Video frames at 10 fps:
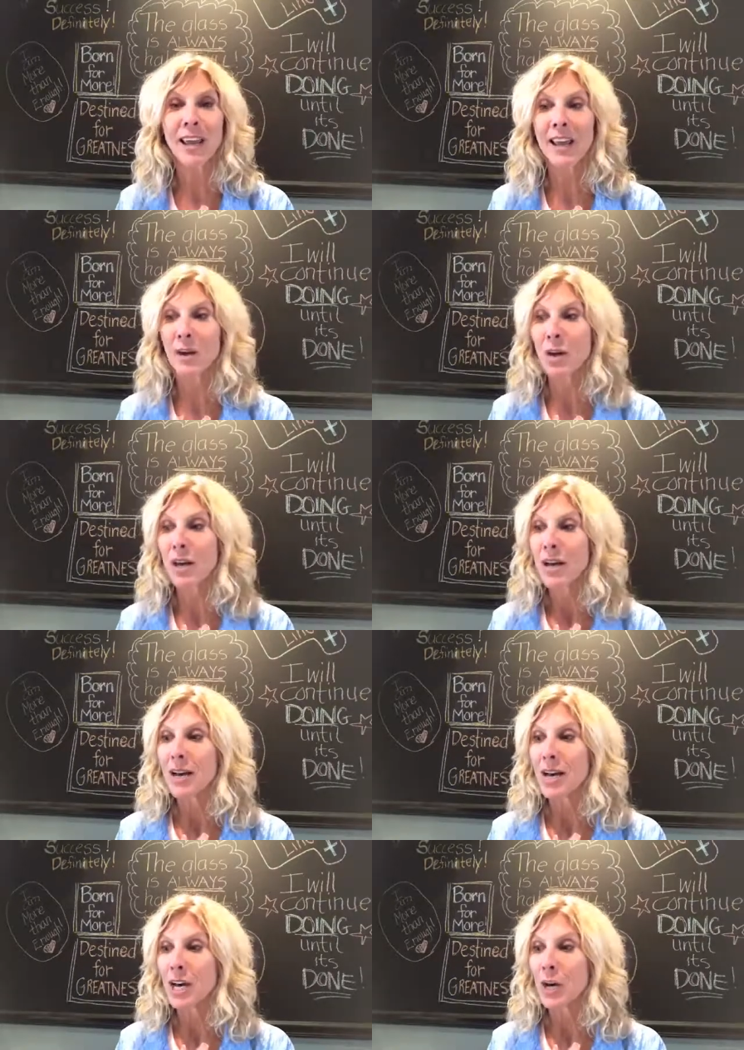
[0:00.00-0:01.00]
And
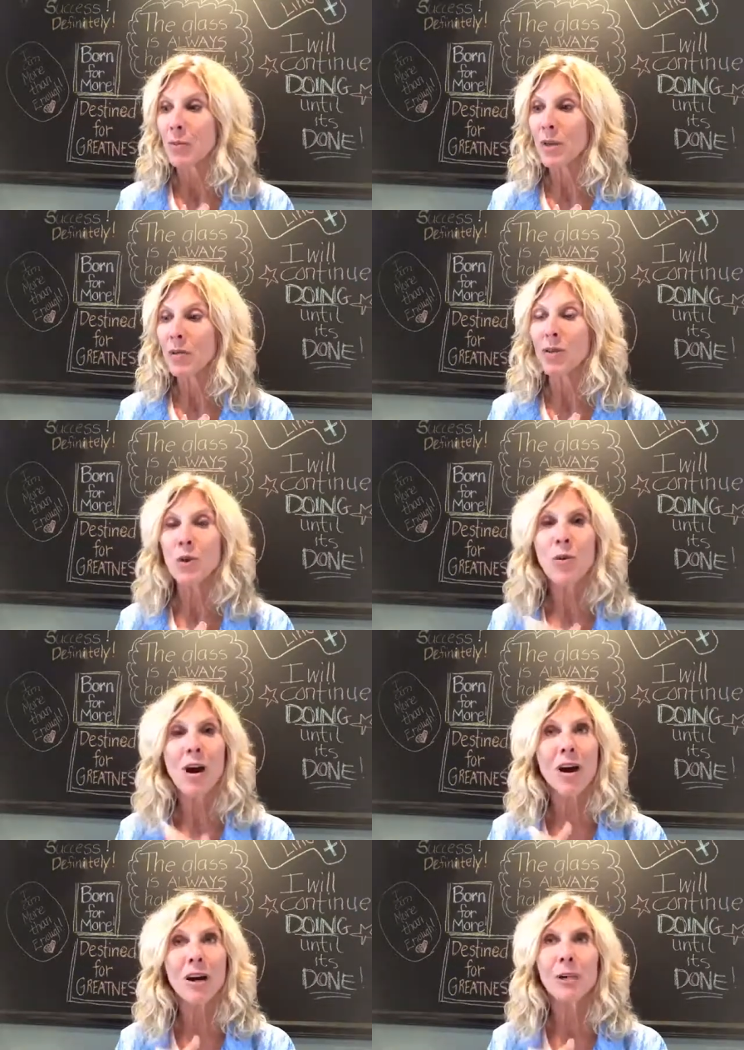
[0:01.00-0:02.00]
if you
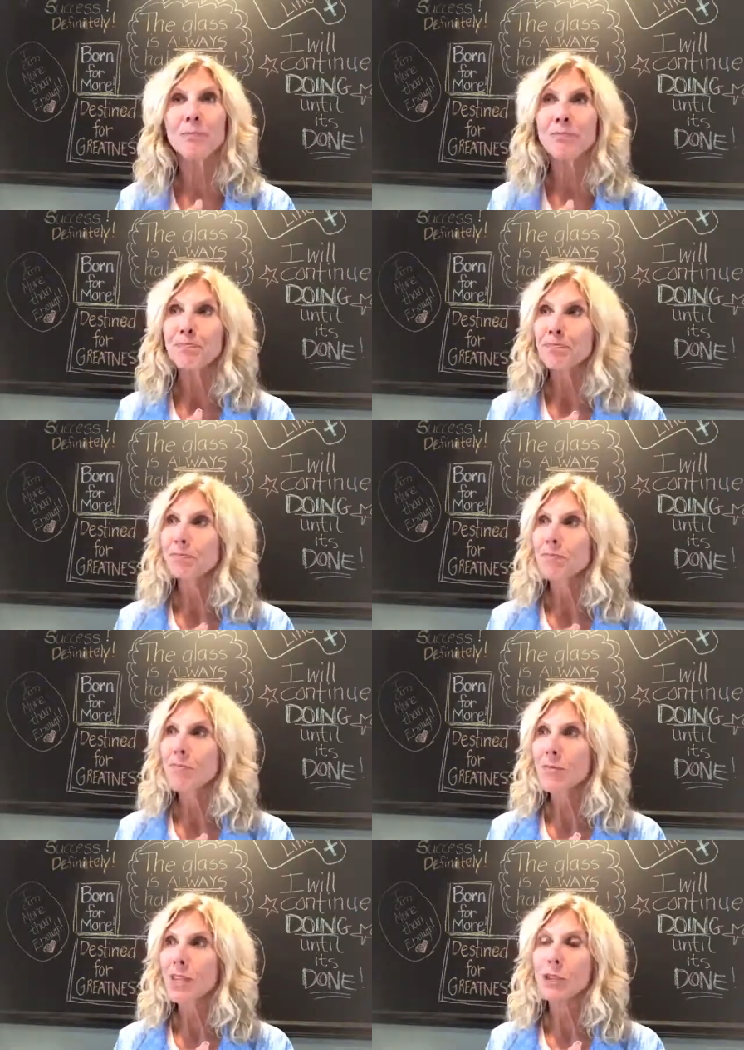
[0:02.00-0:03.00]
are
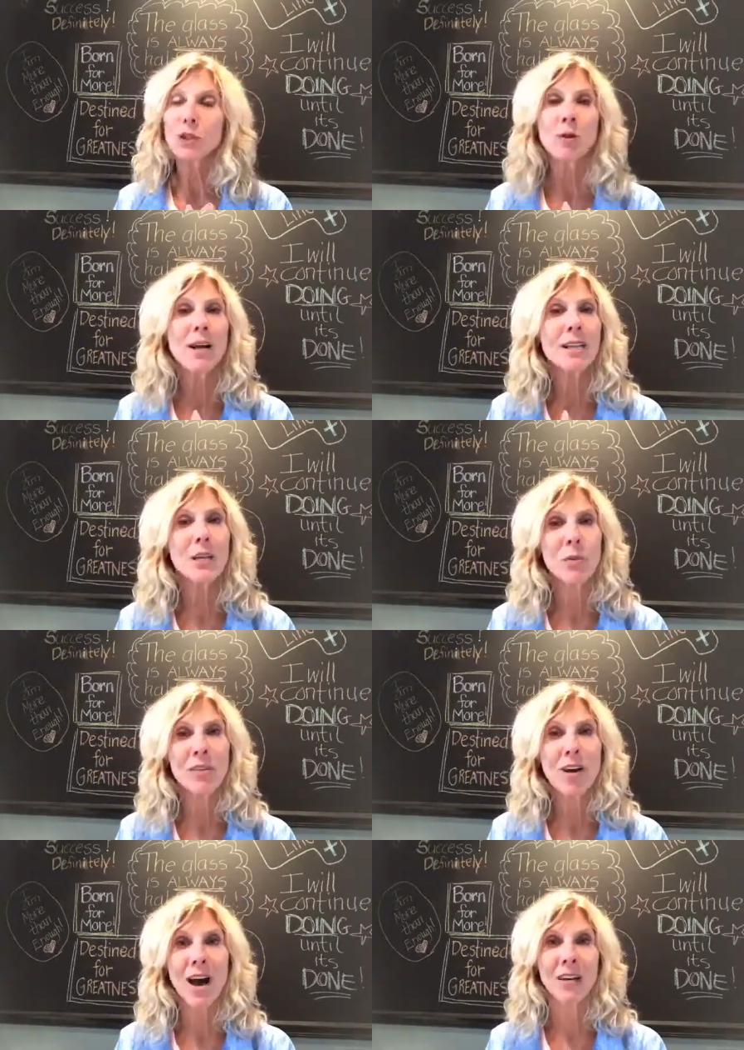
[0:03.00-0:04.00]
struggling
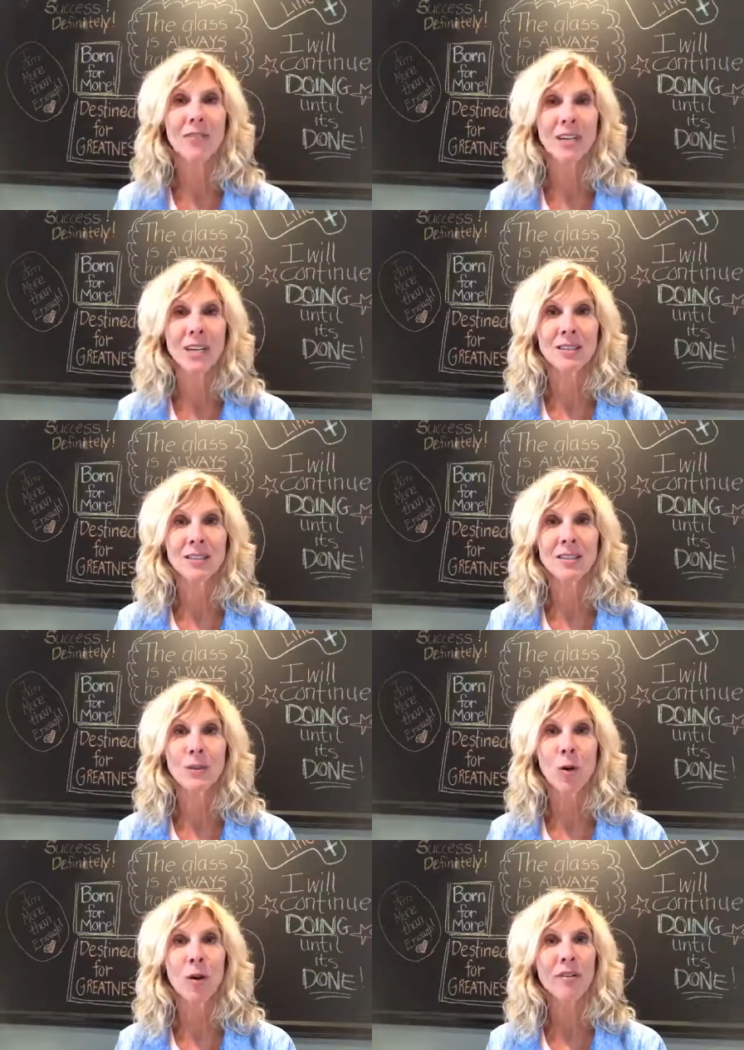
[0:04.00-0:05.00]
with confidence
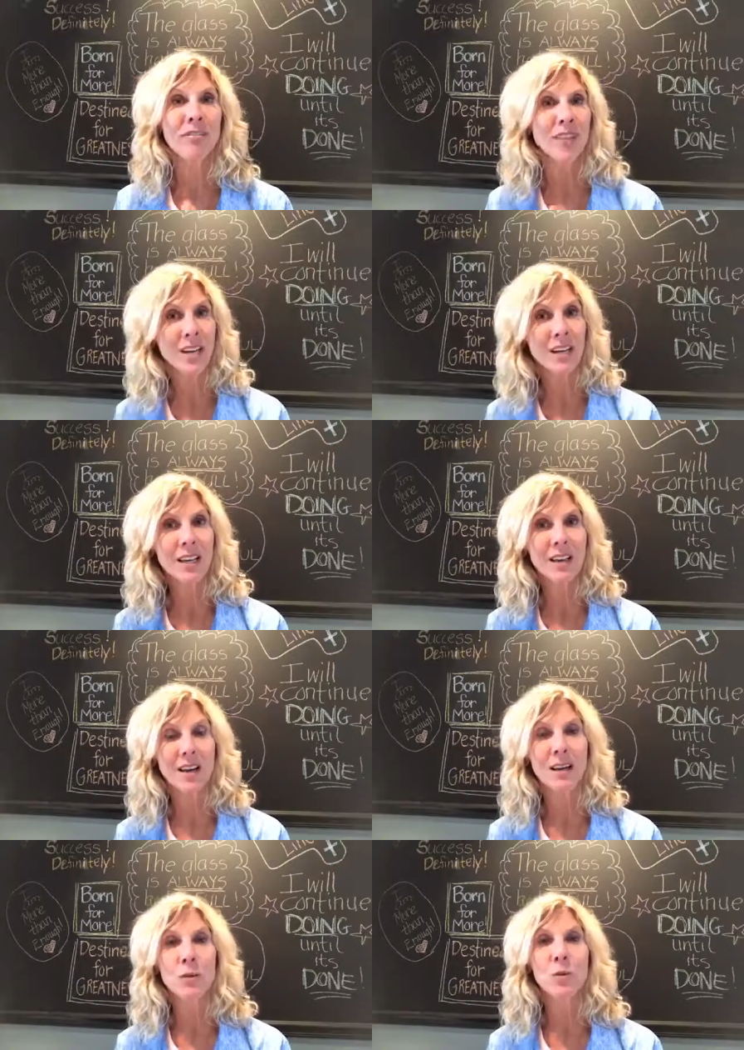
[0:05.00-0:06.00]
or feeling
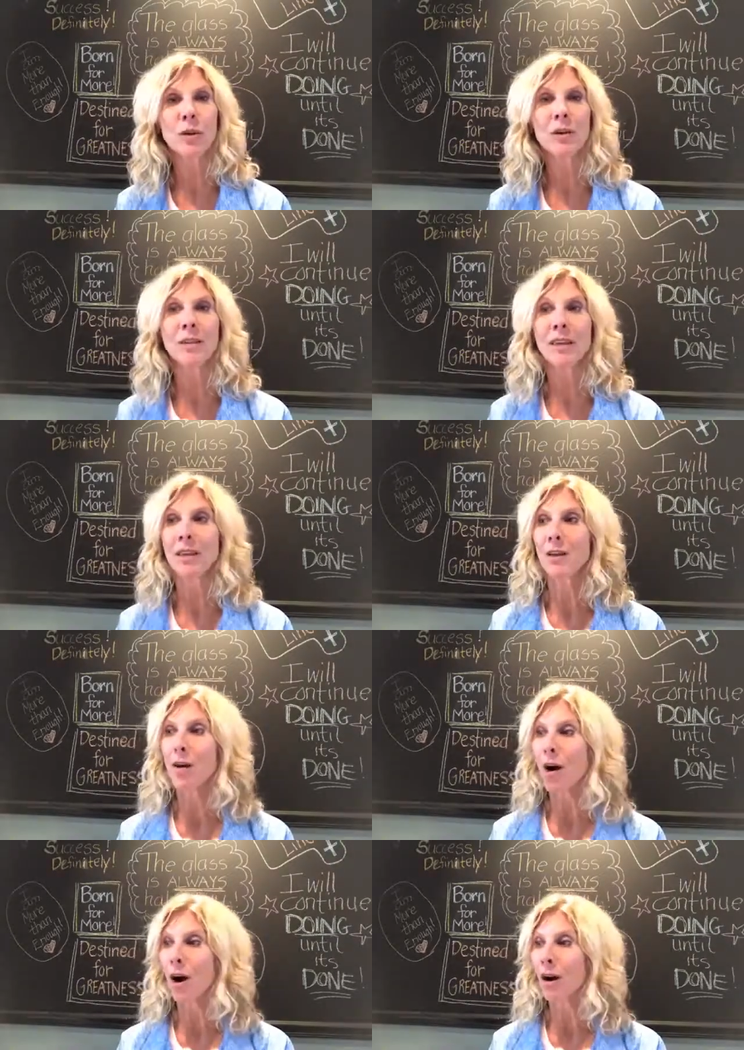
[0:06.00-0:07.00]
unworthy
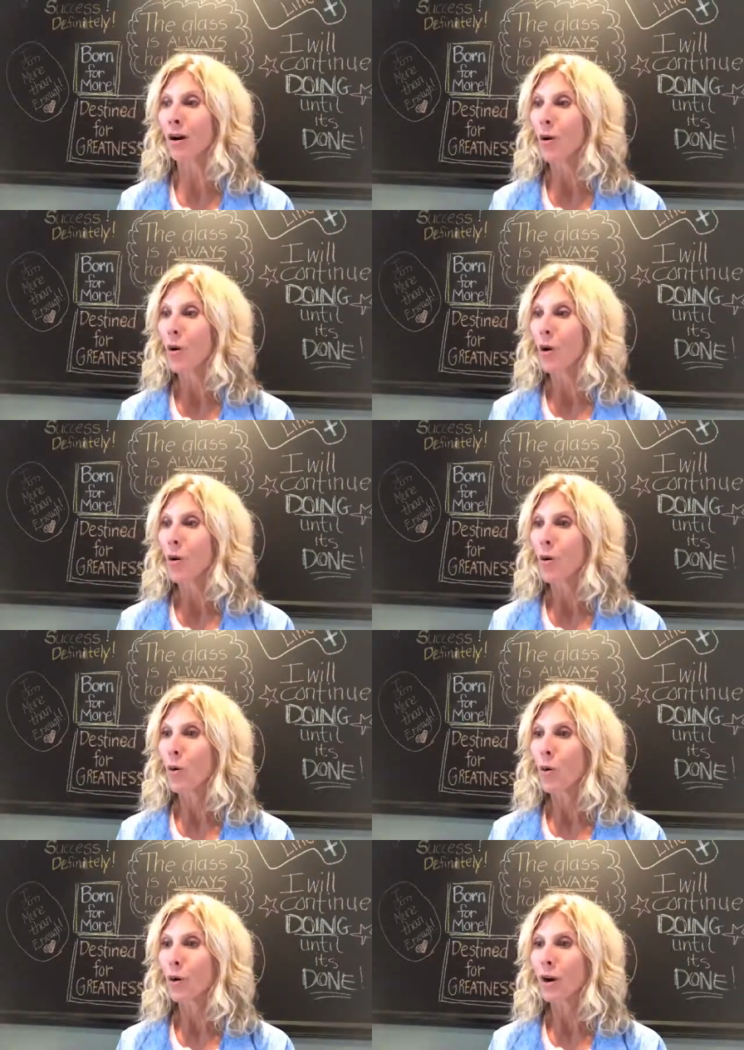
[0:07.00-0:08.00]
or
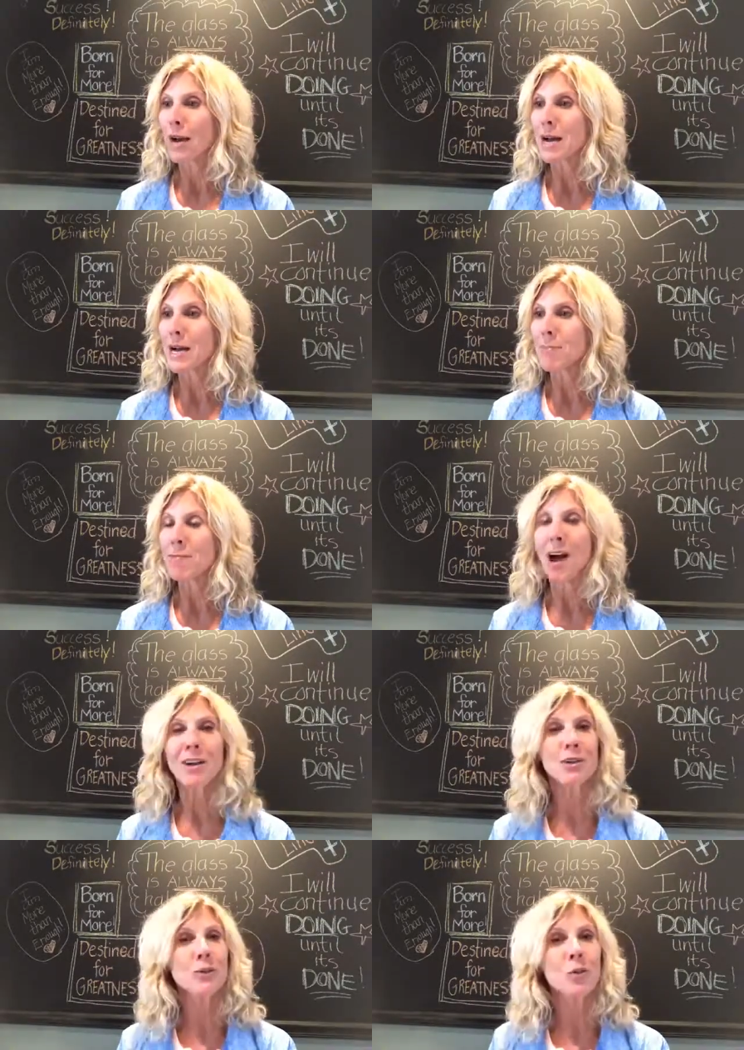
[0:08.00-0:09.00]
not
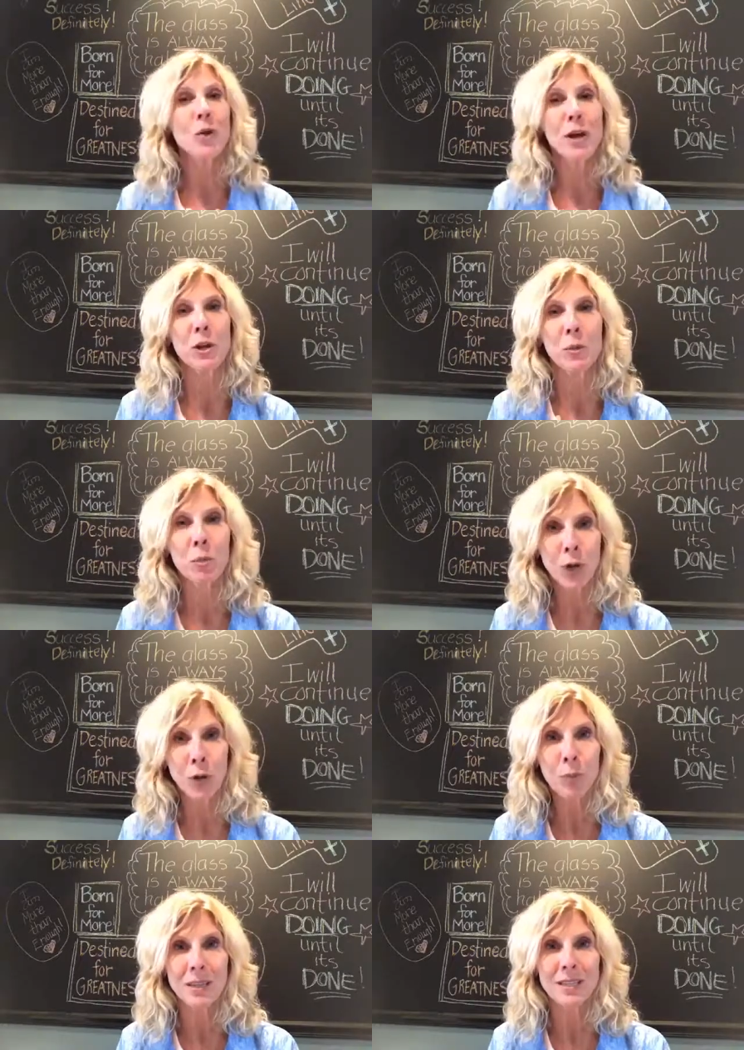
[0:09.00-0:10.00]
sure what your
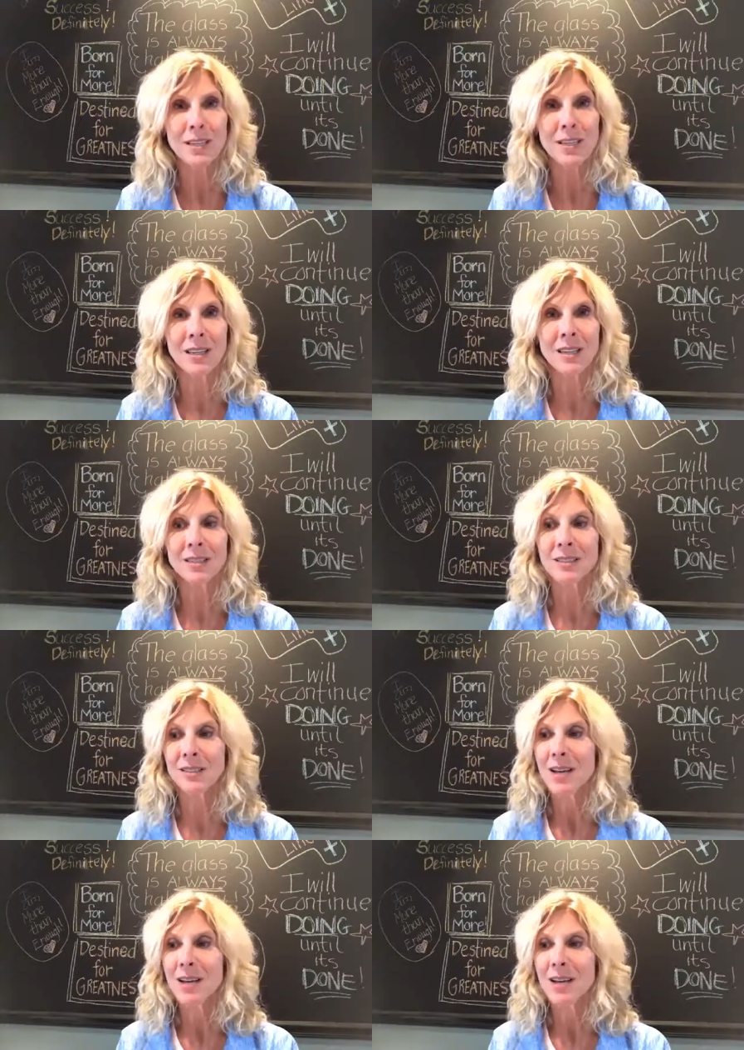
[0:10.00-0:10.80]
purpose is,